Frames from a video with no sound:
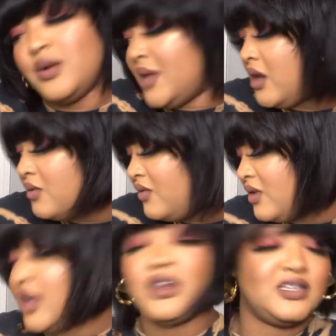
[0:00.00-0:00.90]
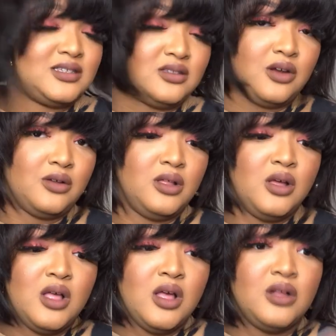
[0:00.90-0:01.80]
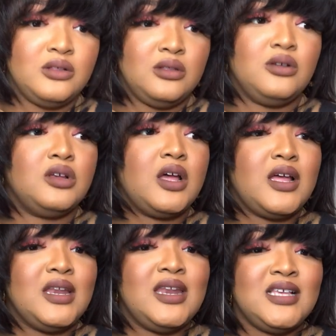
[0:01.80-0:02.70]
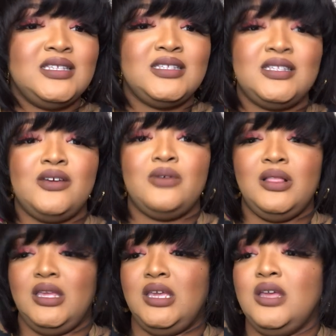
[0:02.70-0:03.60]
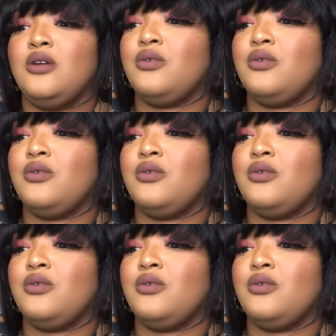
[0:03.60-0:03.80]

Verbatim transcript: I'm not going to unnecessarily, unnecessarily